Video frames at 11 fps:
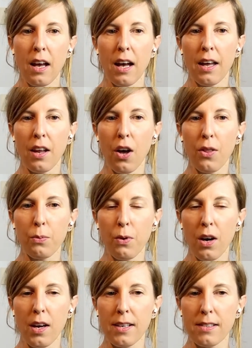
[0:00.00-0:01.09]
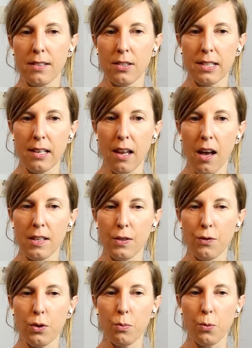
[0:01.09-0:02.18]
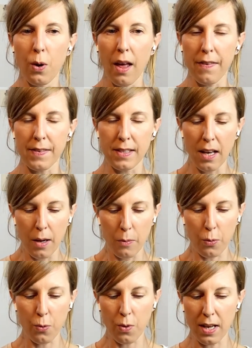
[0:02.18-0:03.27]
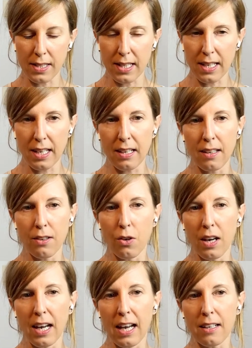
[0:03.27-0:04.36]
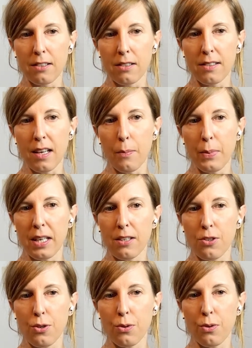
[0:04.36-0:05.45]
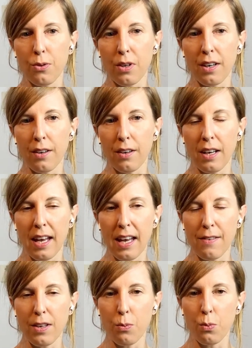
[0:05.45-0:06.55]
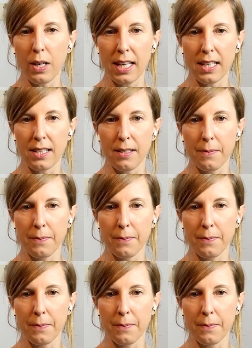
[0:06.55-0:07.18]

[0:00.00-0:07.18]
And otherwise, just last few breaths, pressing your ankles up into a heavy weight.